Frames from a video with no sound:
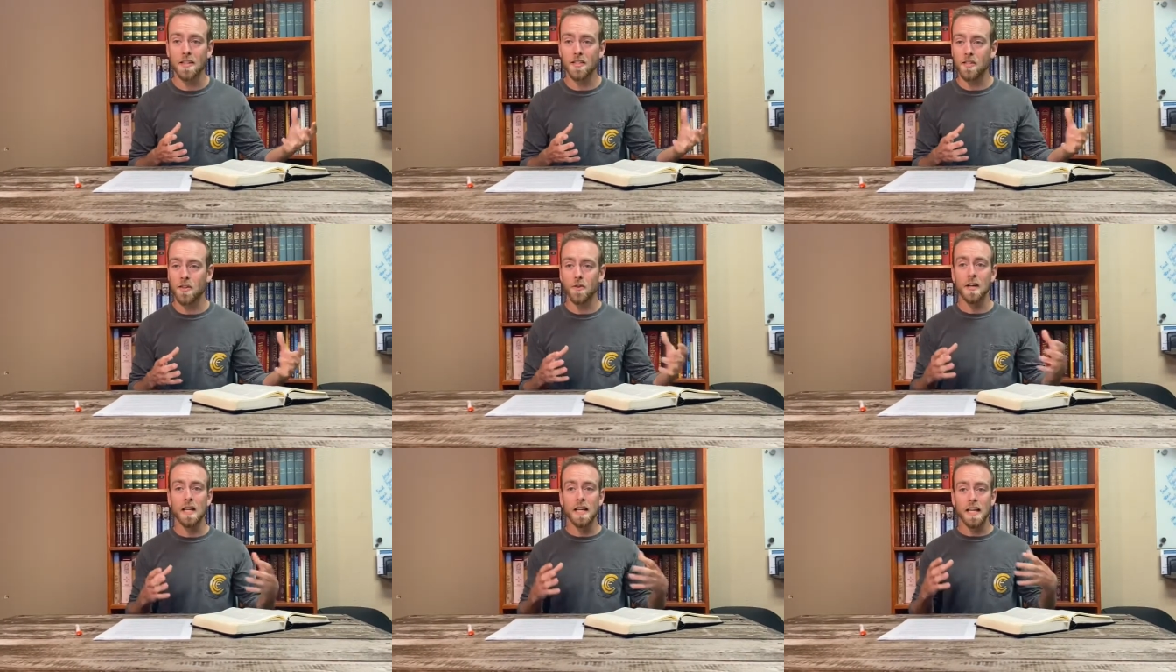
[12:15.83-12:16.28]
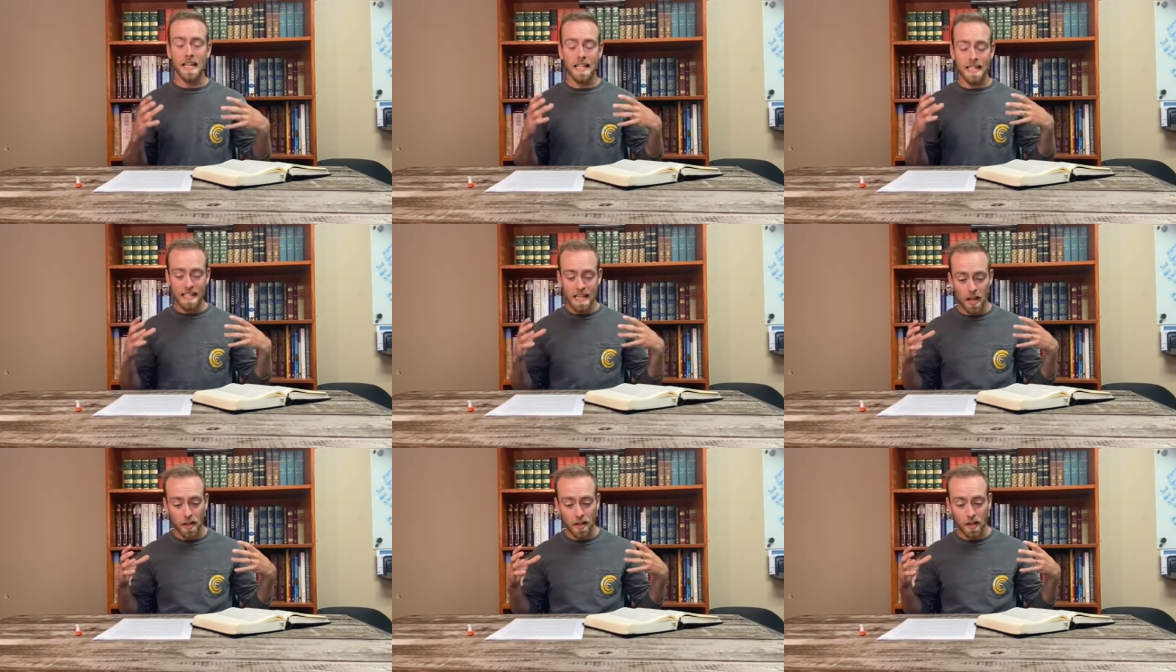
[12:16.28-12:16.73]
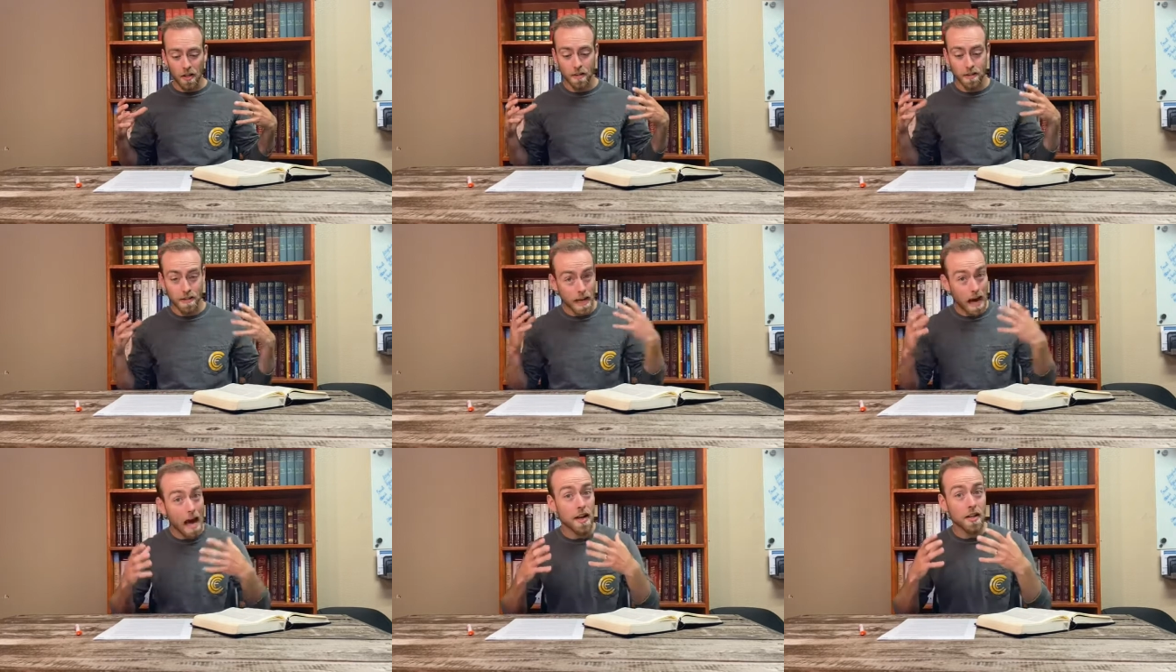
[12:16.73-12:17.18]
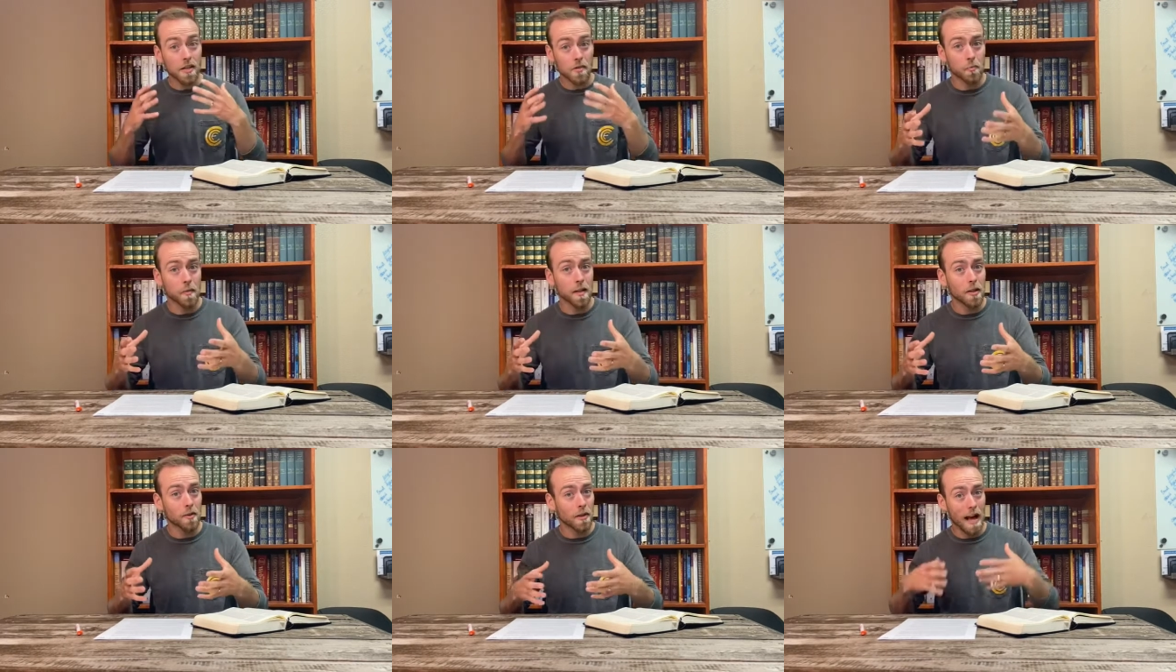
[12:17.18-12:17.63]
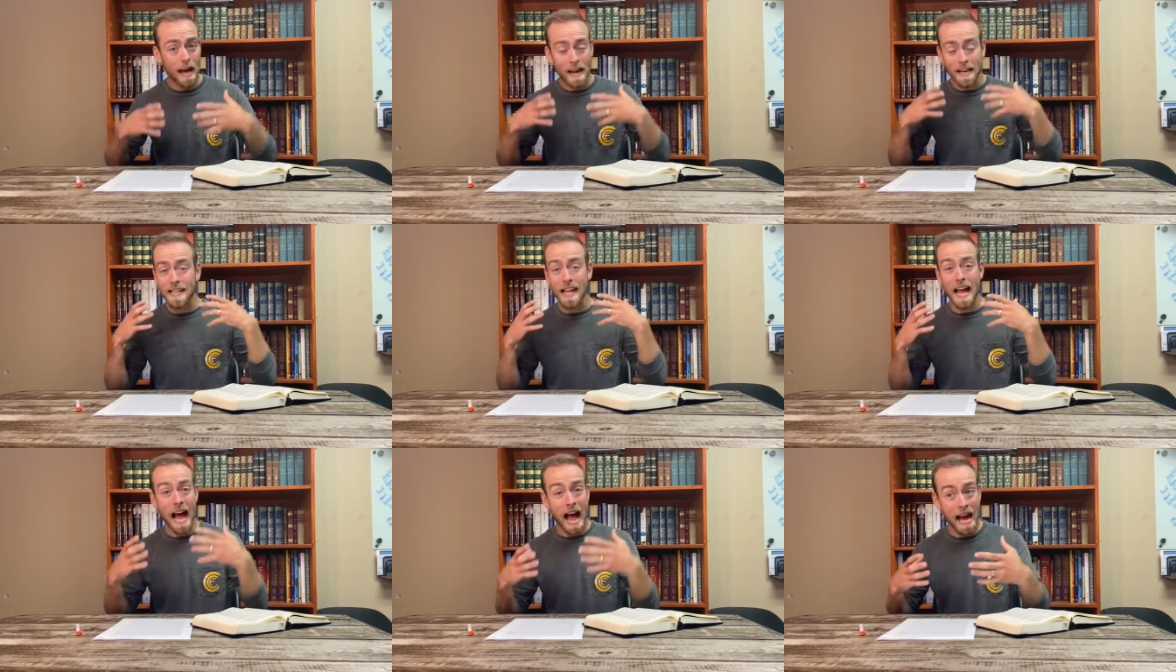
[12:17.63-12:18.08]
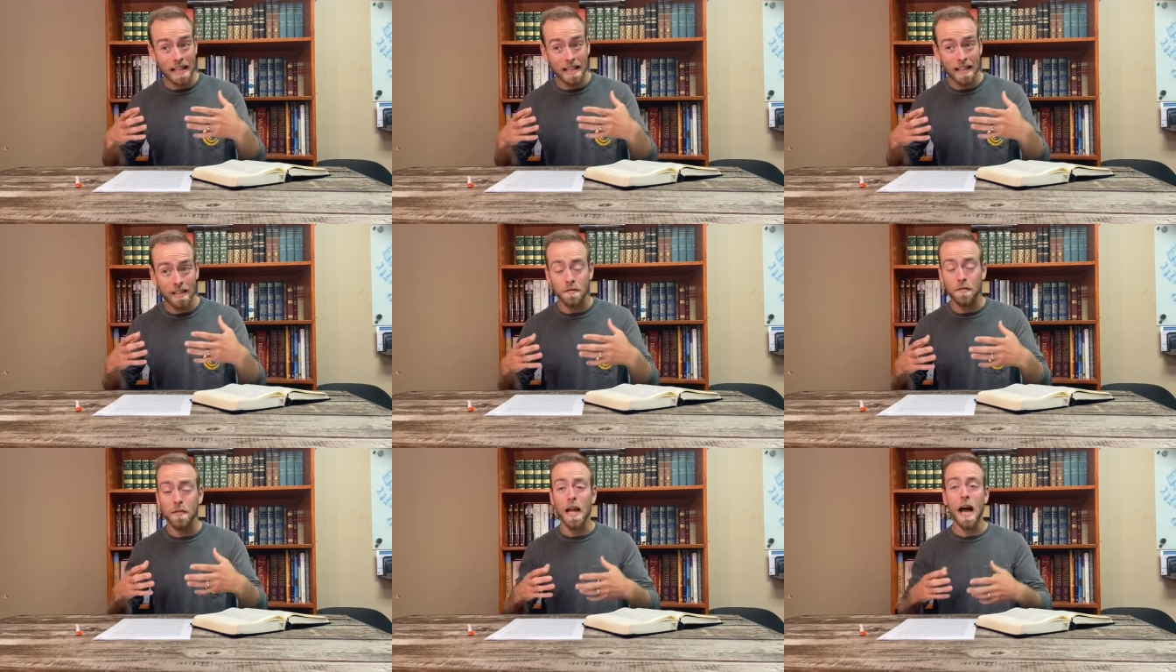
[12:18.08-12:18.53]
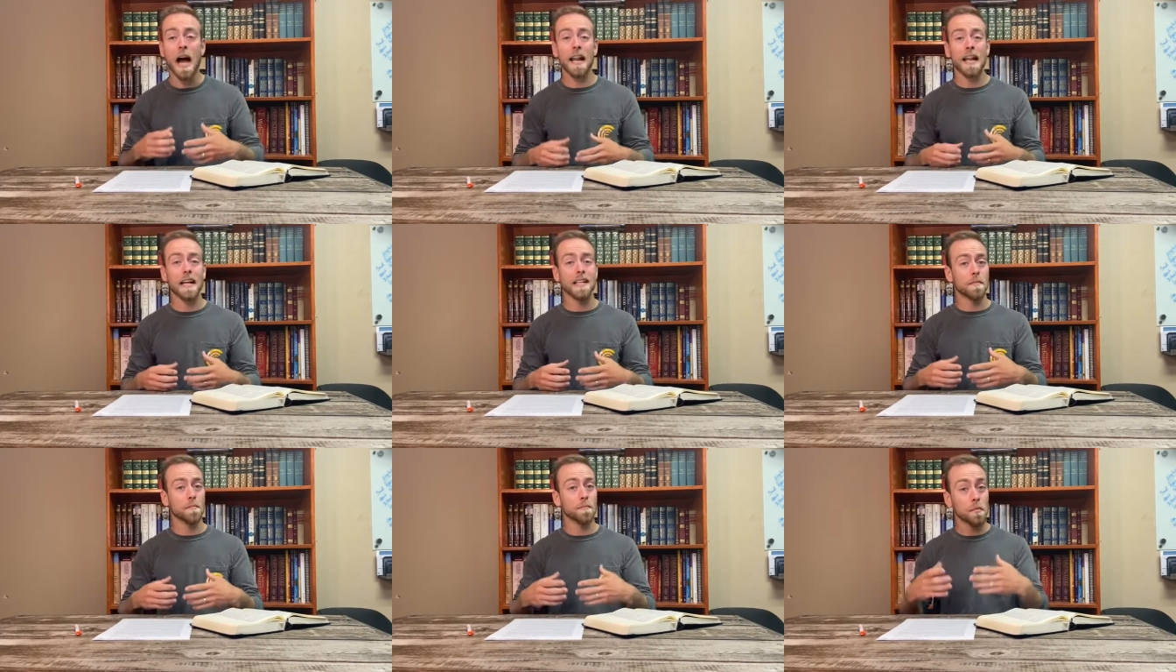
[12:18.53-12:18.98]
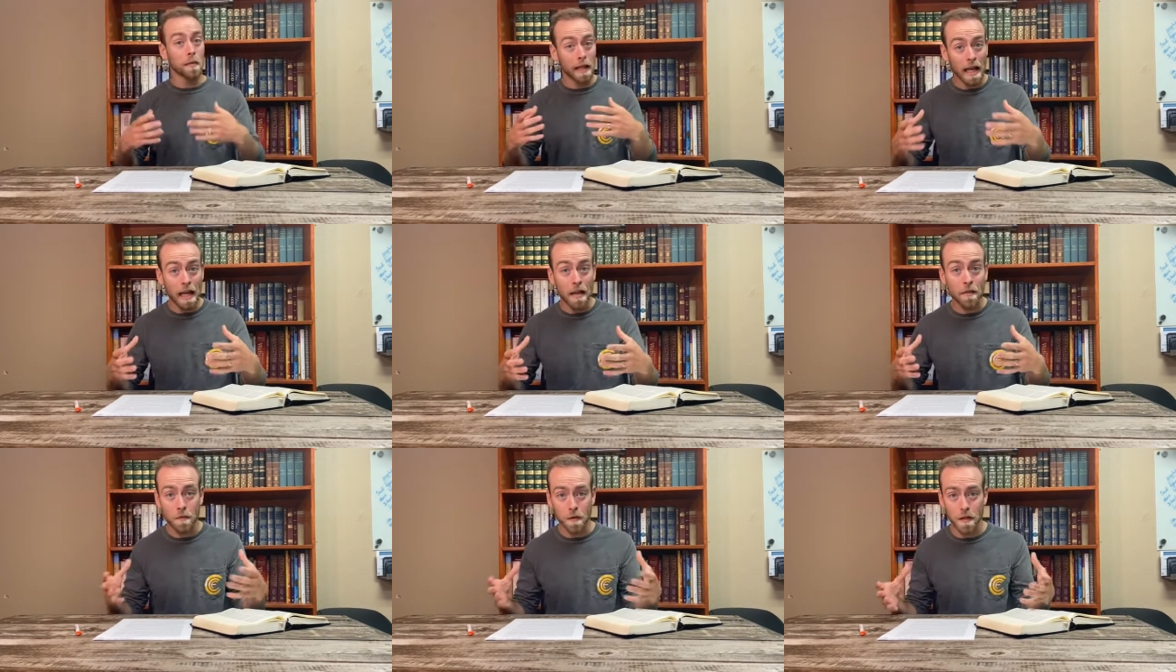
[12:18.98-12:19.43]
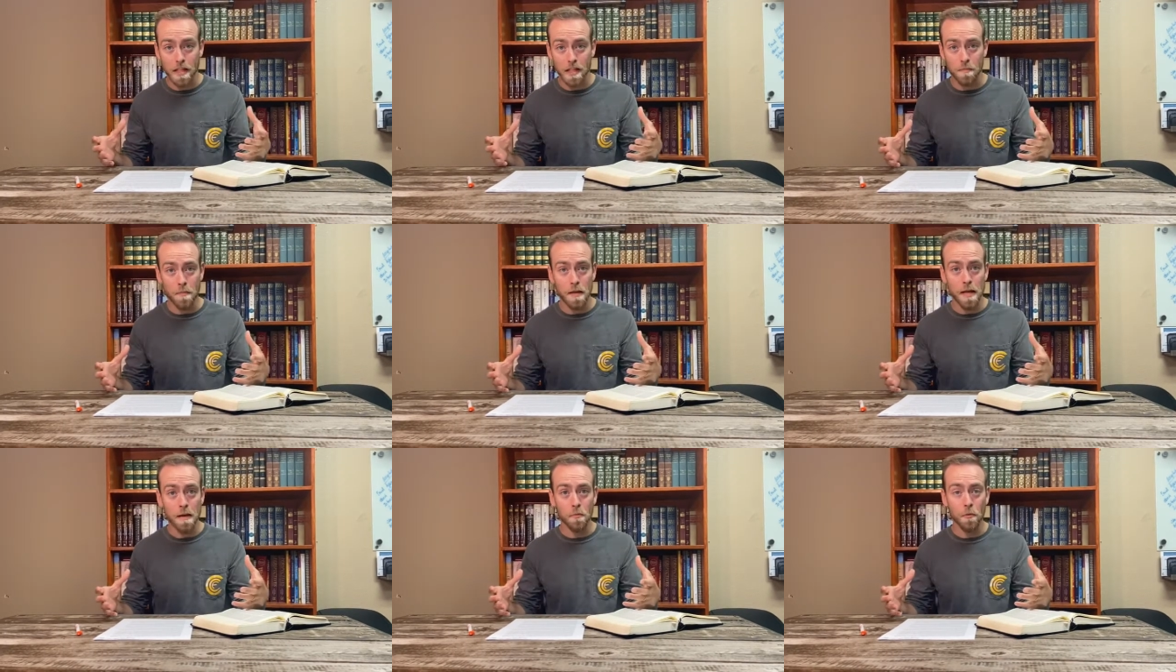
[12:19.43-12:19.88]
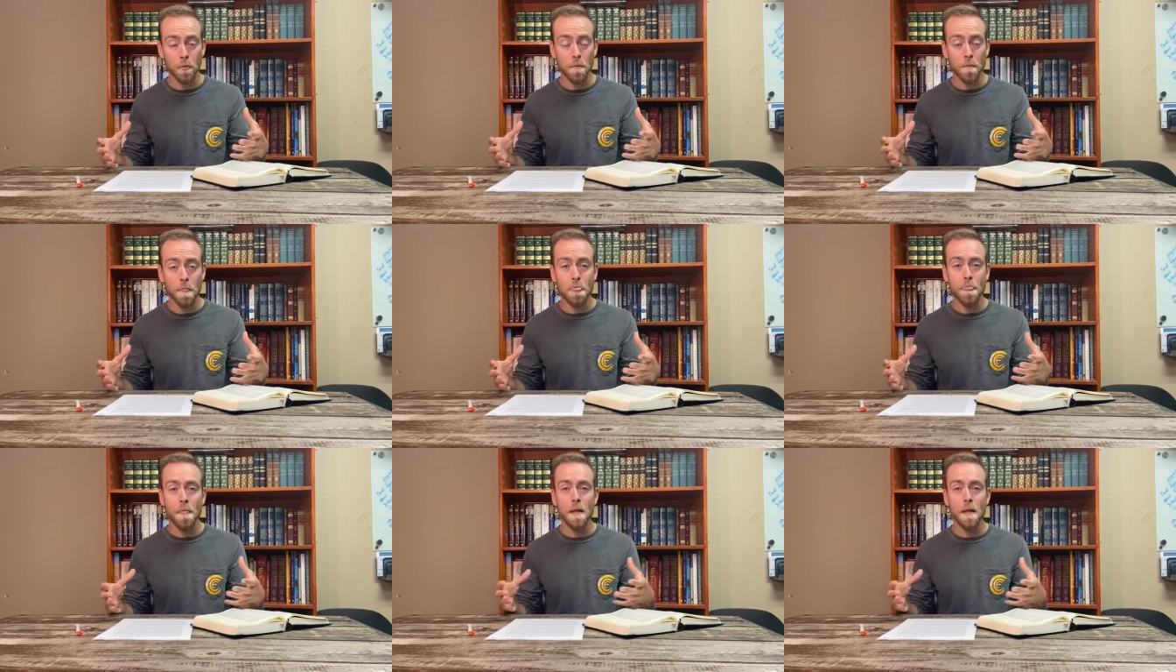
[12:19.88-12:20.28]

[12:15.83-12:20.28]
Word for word: So he's telling her, God is real, God is active, God has a plan for his people.